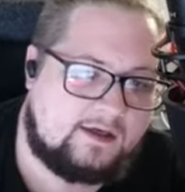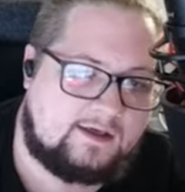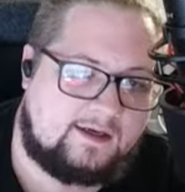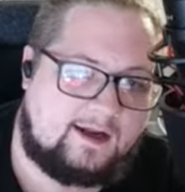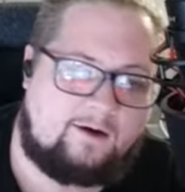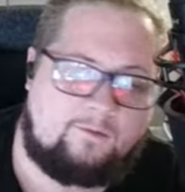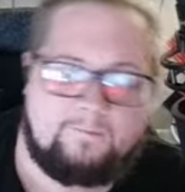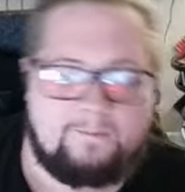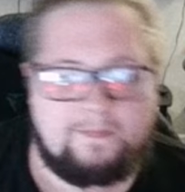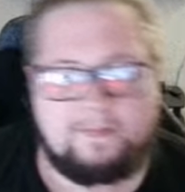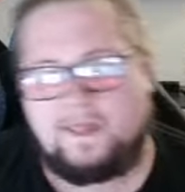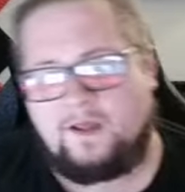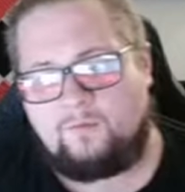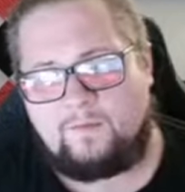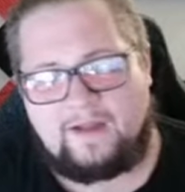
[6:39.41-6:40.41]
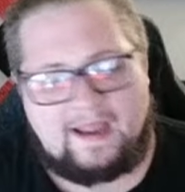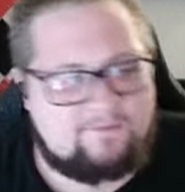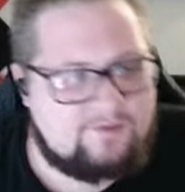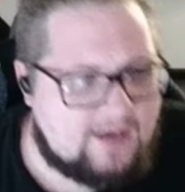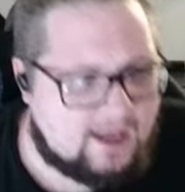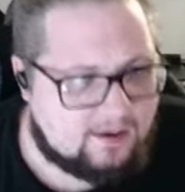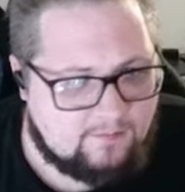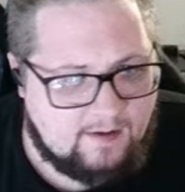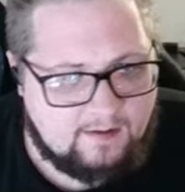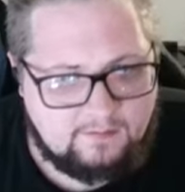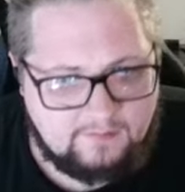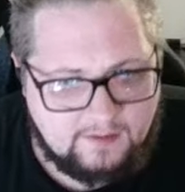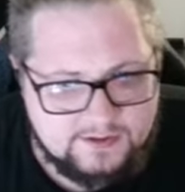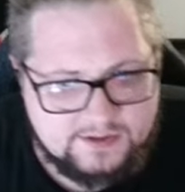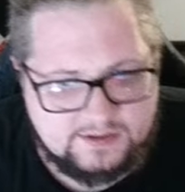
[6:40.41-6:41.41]
Now, we haven't got around to
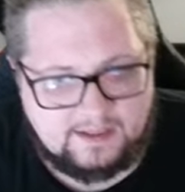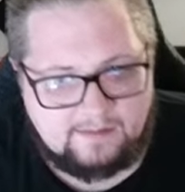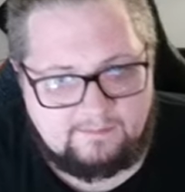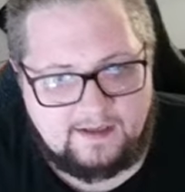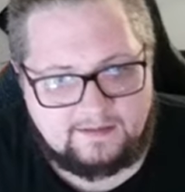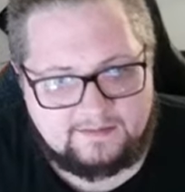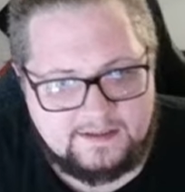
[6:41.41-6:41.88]
lunchtime yet.